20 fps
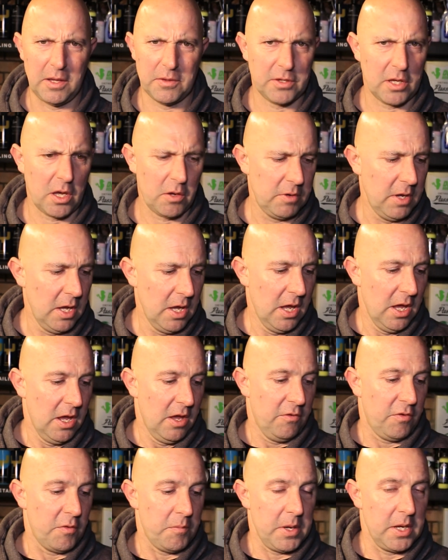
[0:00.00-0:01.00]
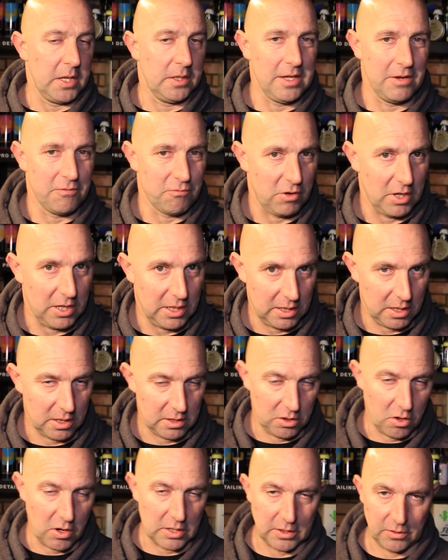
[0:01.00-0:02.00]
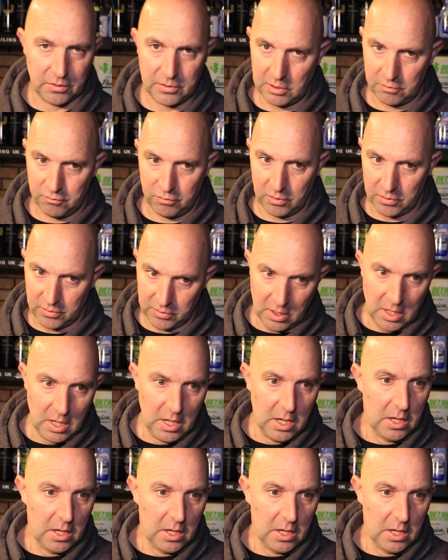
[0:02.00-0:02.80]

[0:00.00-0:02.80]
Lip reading: So for me, didn't really like the citrus.